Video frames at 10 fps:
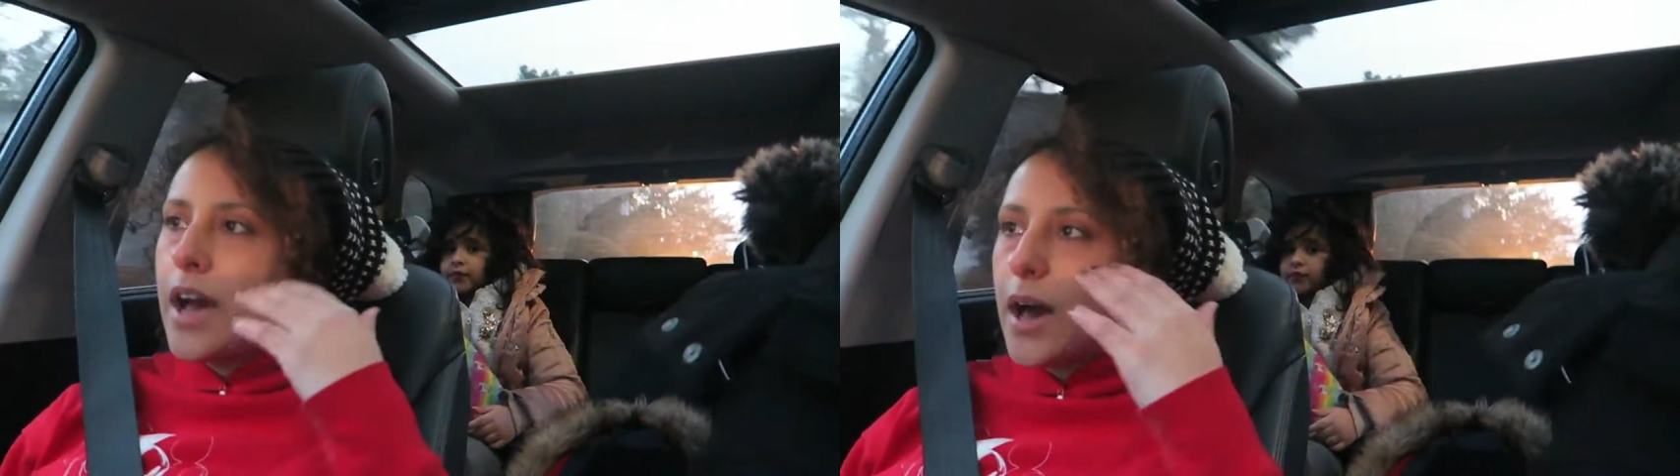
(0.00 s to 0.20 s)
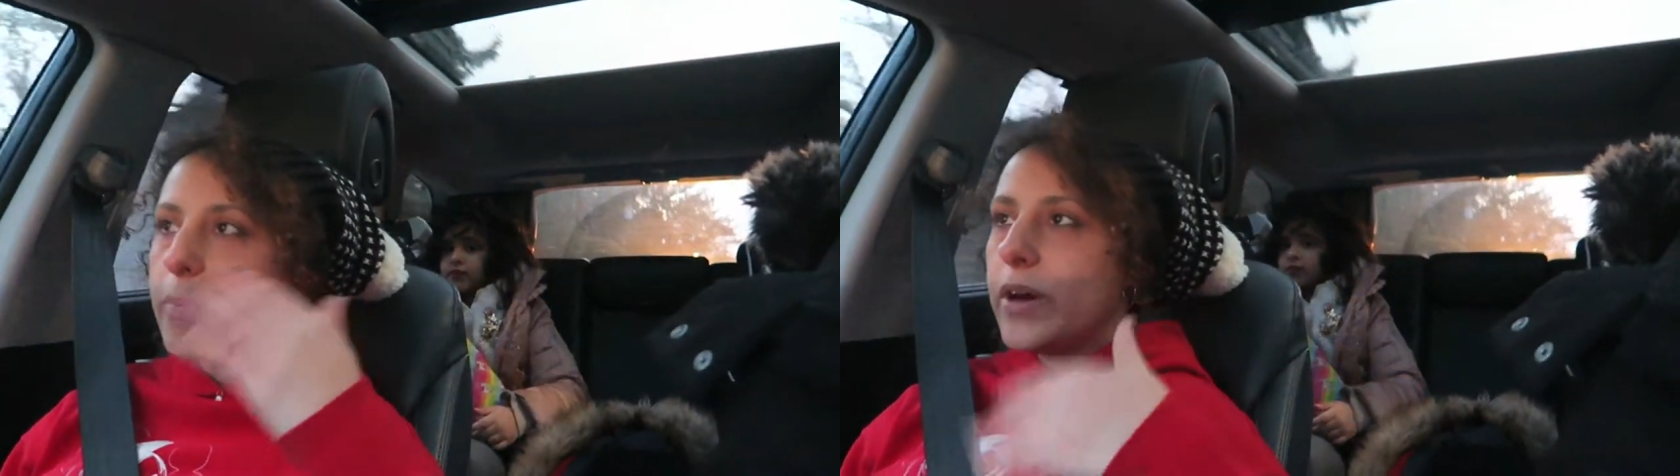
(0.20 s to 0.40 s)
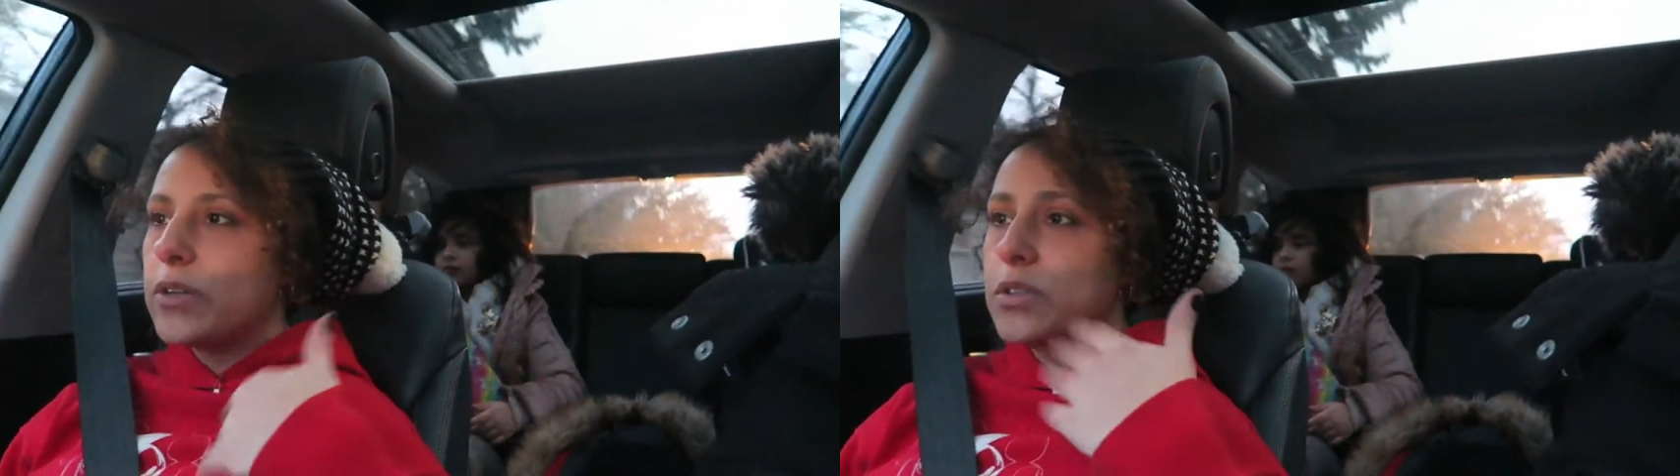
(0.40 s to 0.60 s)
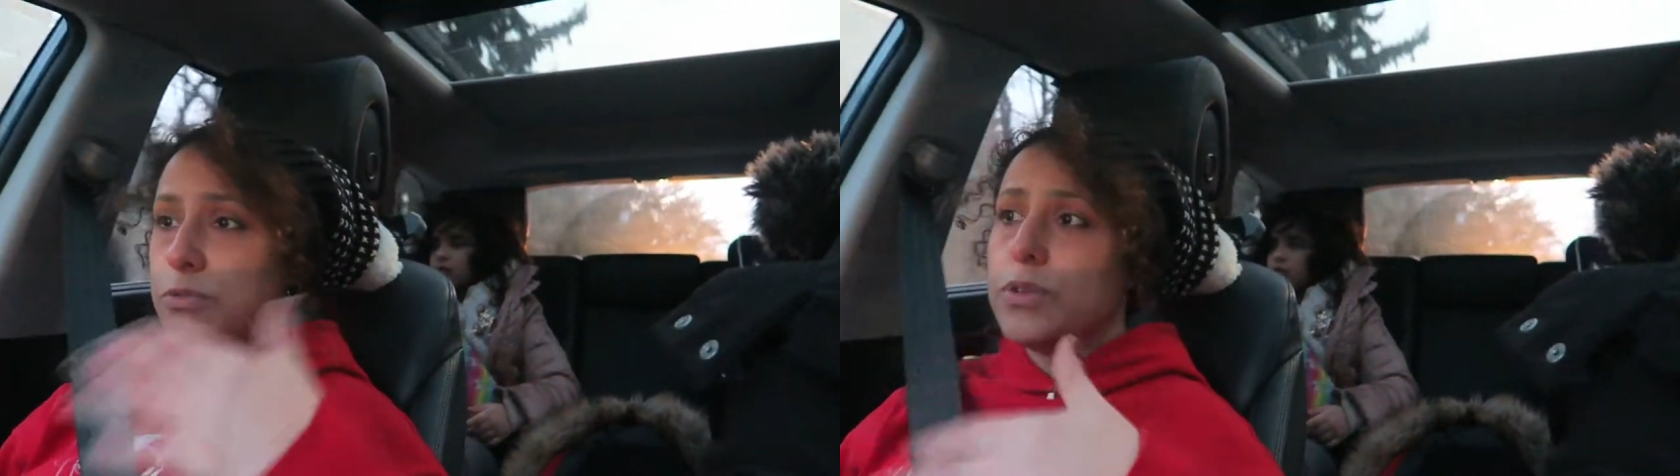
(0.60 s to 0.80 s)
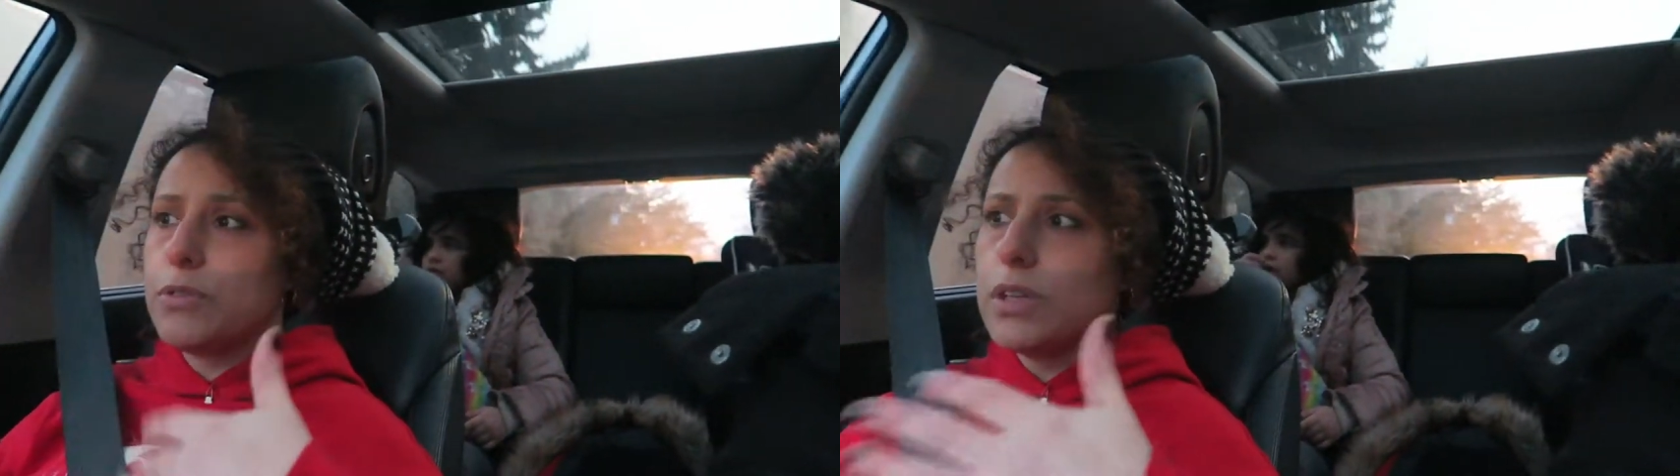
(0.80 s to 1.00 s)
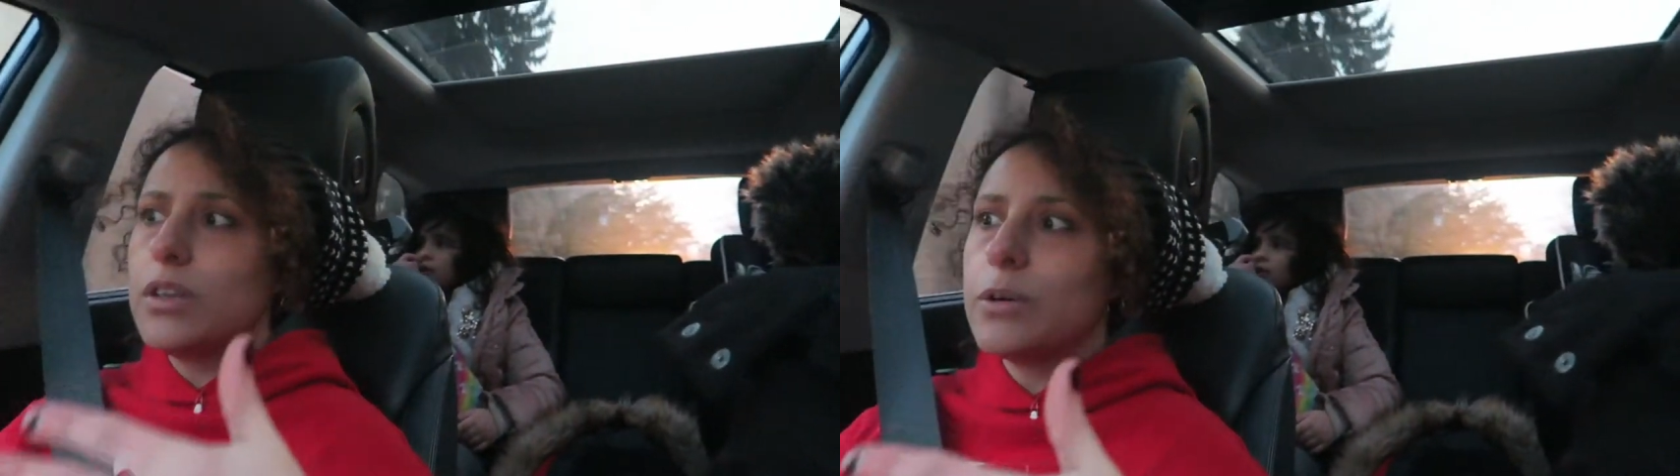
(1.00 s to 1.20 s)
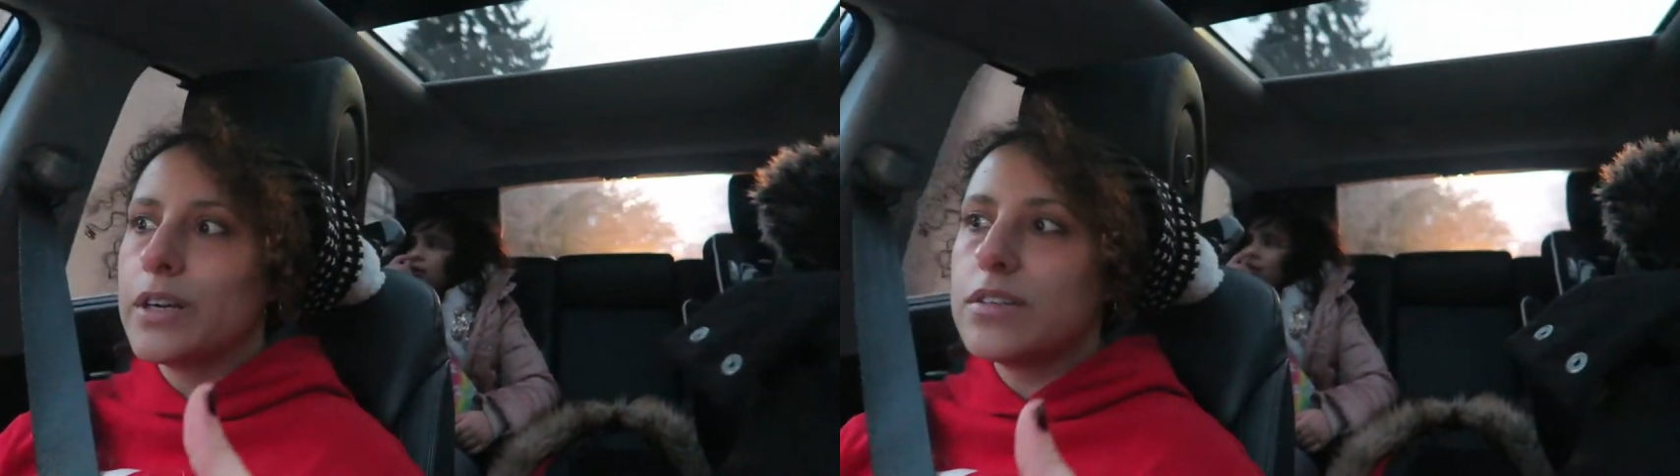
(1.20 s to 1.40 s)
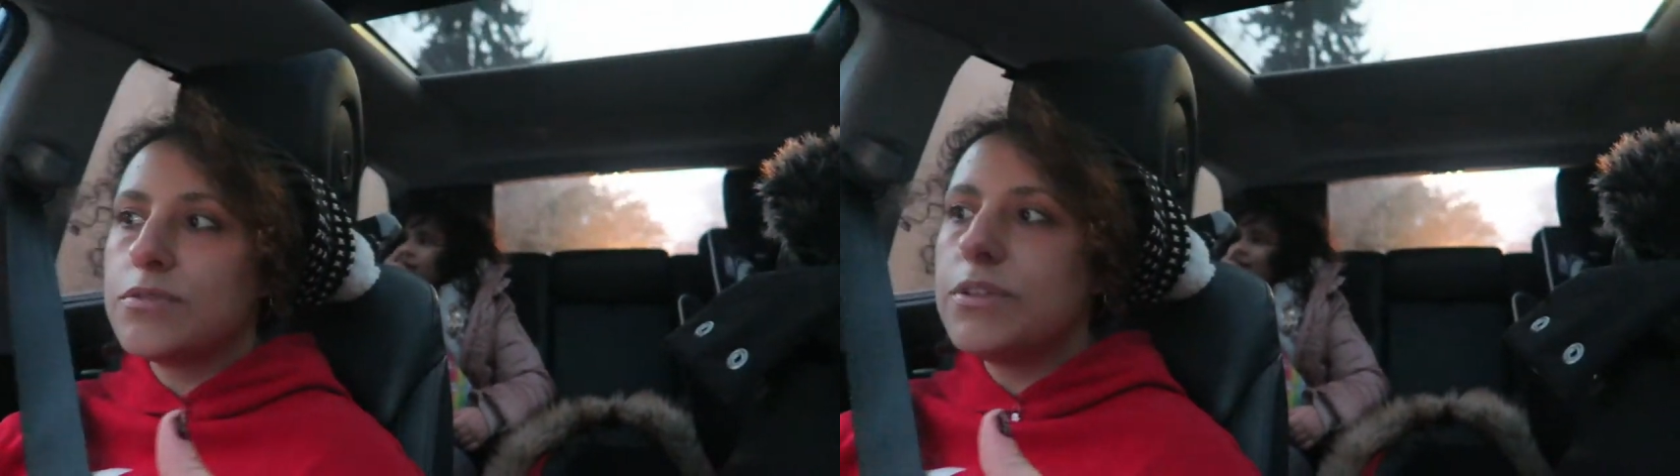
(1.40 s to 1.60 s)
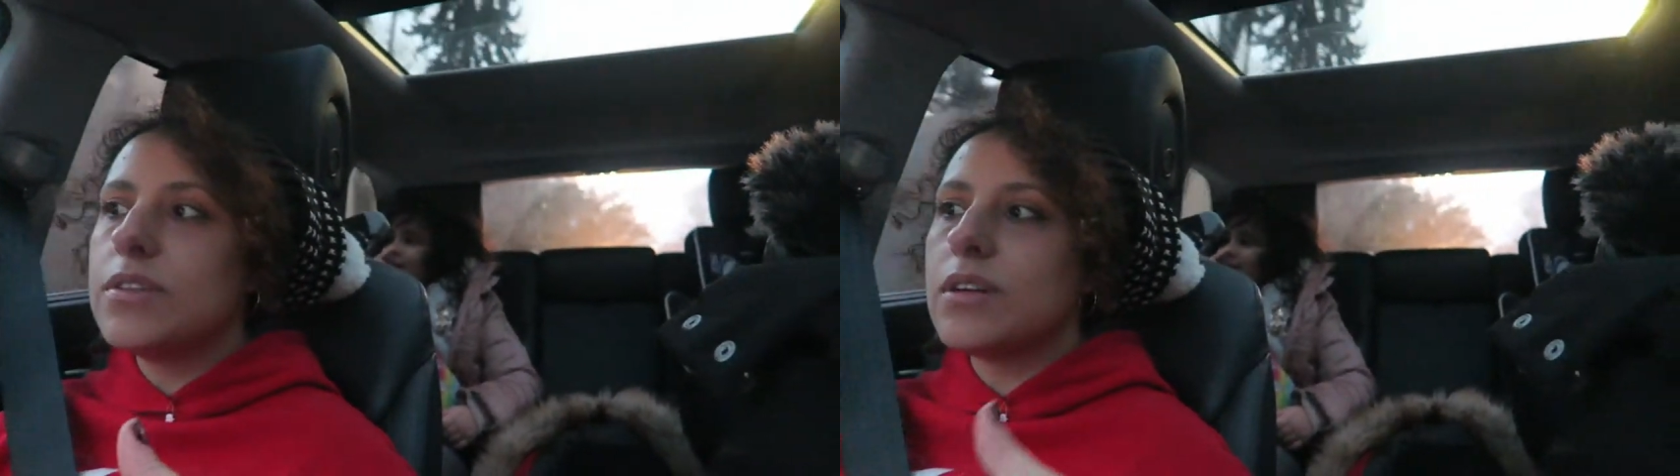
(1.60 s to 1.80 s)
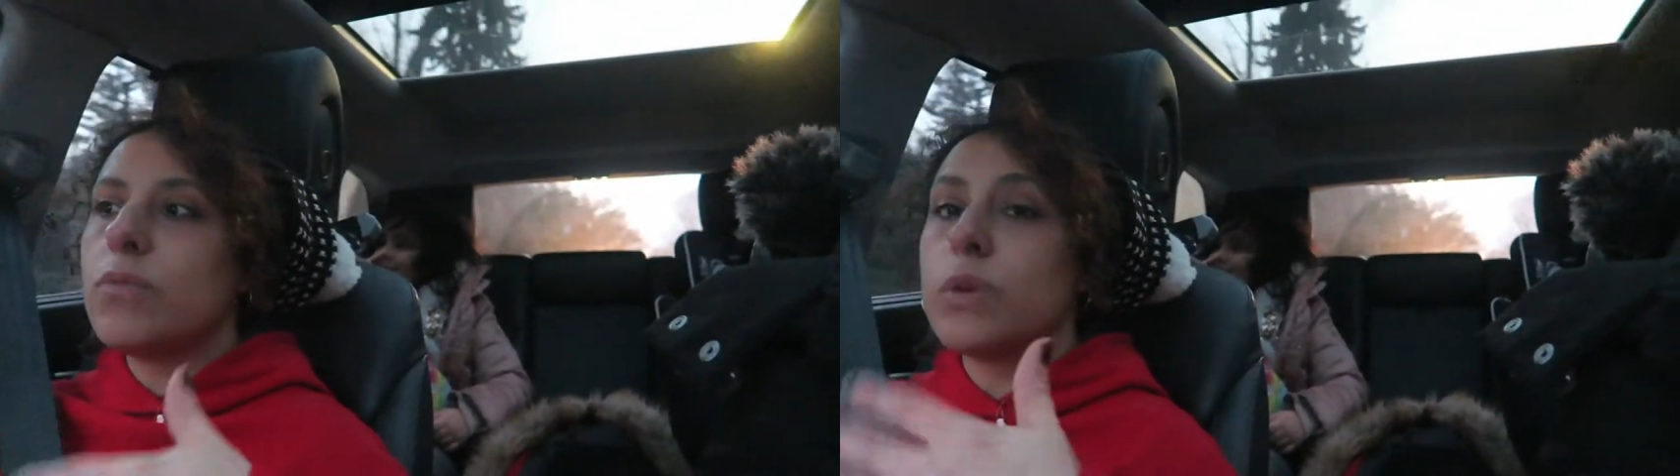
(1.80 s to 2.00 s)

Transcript: about if we really wanted to feed them,